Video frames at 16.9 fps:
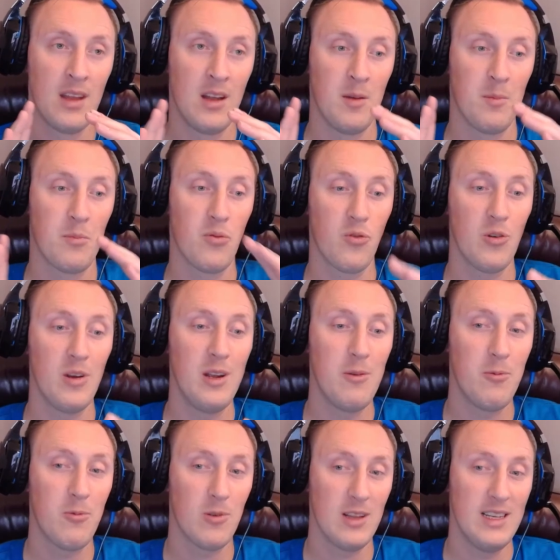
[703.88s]

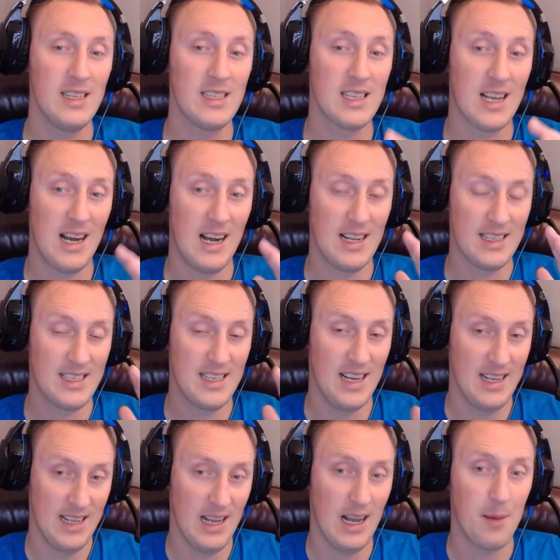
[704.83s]
pre-released
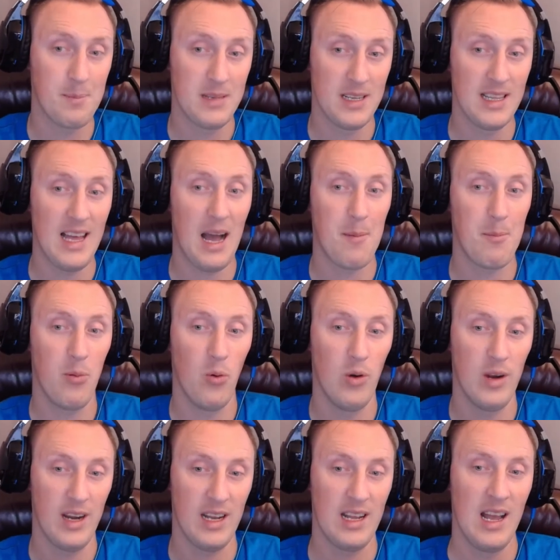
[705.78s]
content up to that
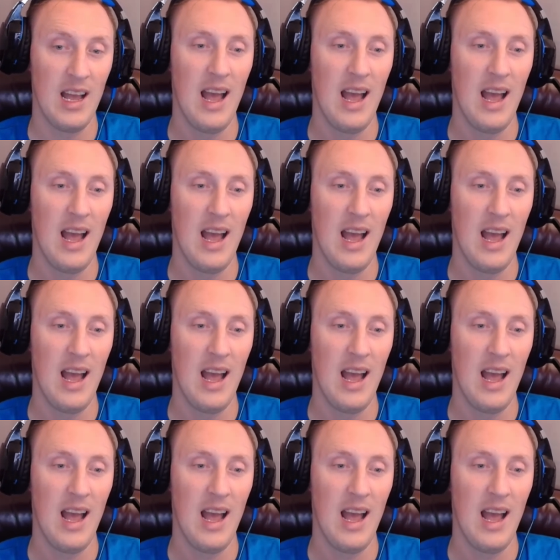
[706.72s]
point,